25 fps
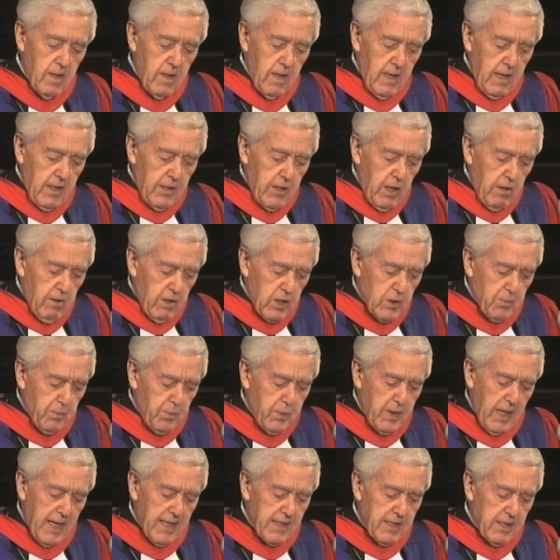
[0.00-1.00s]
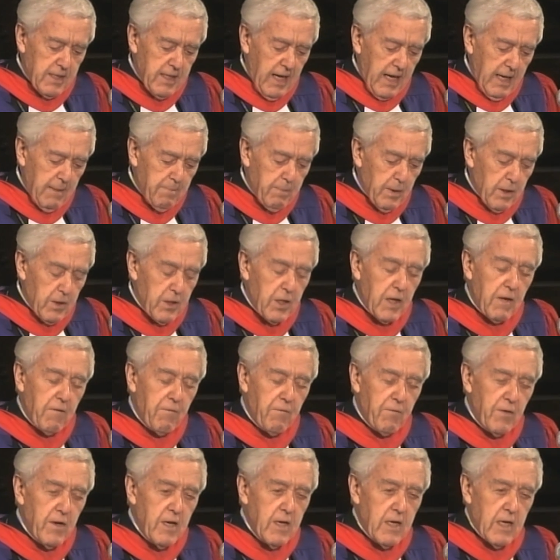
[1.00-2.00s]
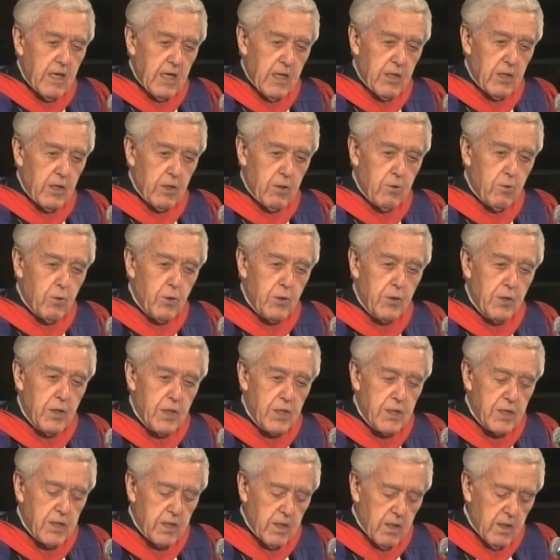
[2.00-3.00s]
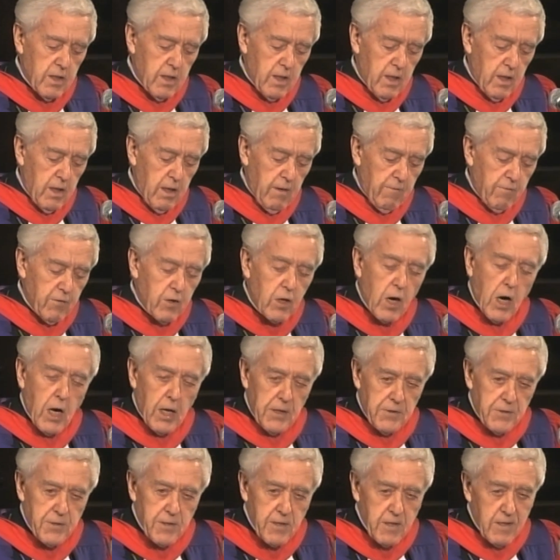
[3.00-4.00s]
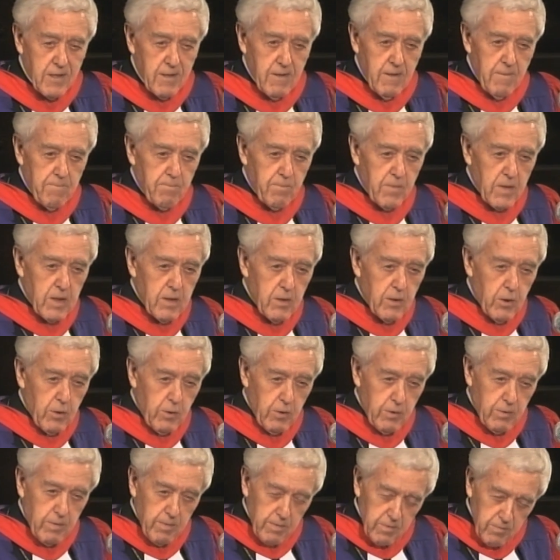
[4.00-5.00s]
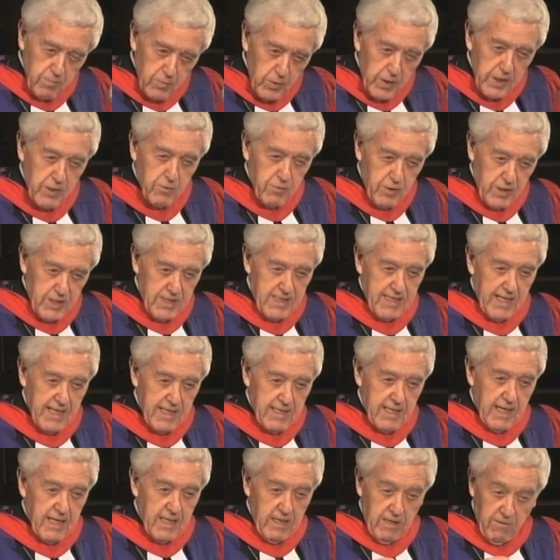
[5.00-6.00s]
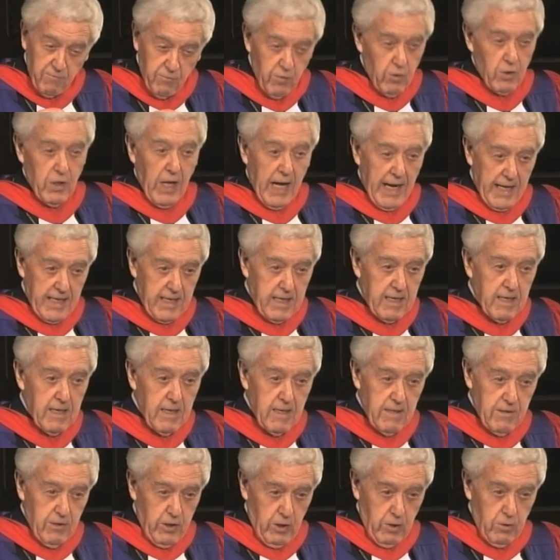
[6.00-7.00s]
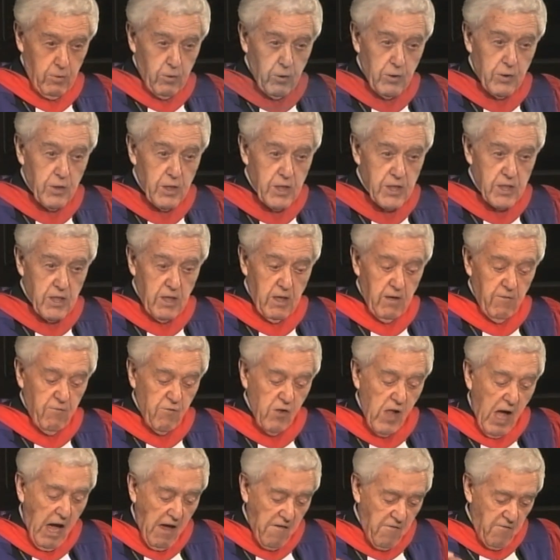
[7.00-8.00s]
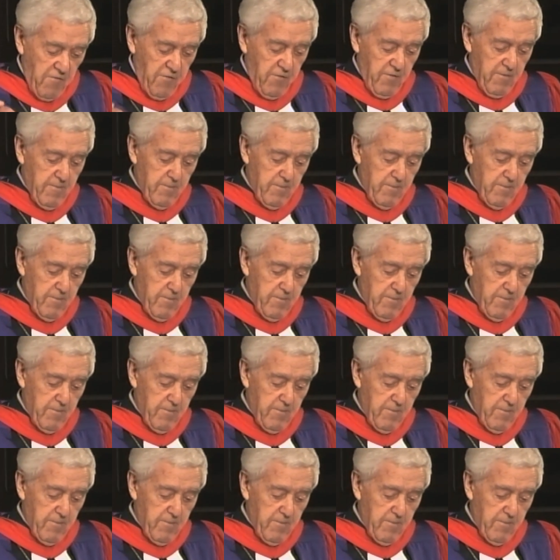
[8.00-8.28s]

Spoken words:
there is planted a belief in the goodness of God." You could retranslate that if you like, the goodness of life.